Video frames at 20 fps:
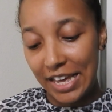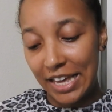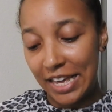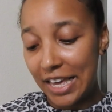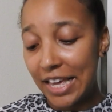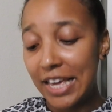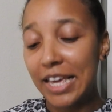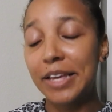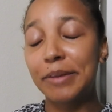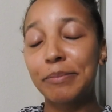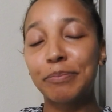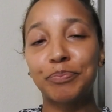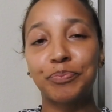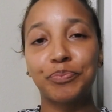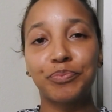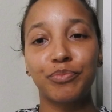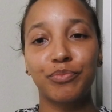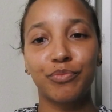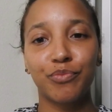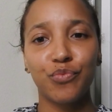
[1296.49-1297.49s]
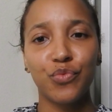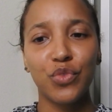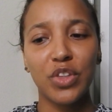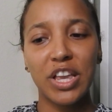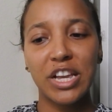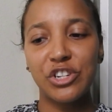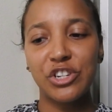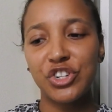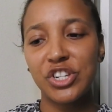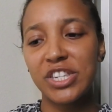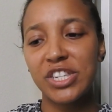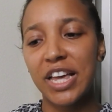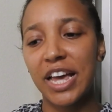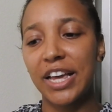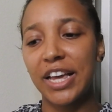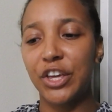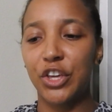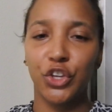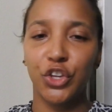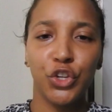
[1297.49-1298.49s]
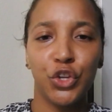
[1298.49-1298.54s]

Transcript: She's like,